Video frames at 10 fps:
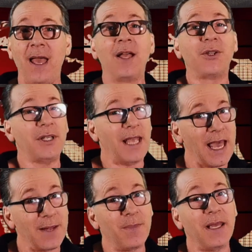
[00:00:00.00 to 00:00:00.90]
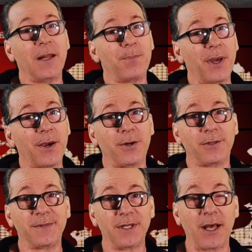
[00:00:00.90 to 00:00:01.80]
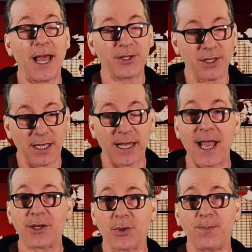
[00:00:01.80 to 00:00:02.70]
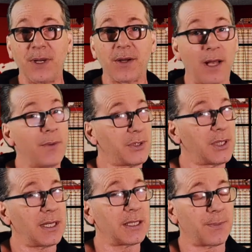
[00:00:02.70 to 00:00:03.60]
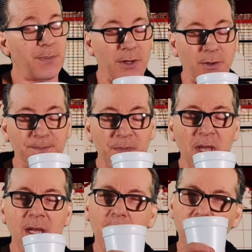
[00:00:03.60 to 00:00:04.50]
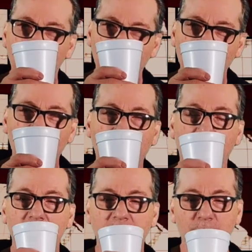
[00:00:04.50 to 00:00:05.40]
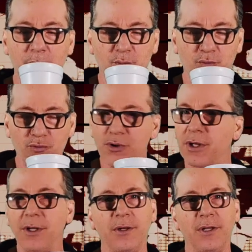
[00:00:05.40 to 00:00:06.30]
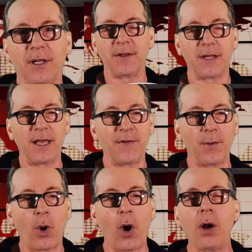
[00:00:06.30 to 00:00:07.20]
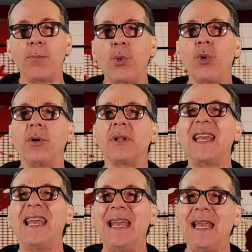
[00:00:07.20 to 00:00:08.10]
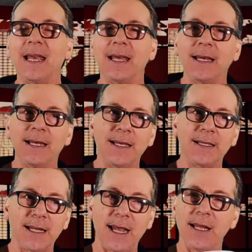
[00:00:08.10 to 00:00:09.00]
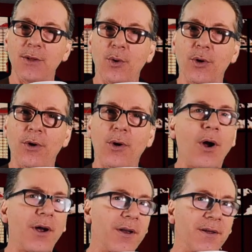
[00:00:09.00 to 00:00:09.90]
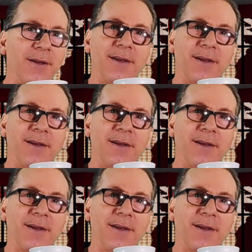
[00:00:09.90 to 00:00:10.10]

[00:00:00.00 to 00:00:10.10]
She had me at a pickle, actually like an actual pickle. I was sitting as a pickle. It was another one I heard that was really good the day. If you hard boil an egg, isn't any longer hard.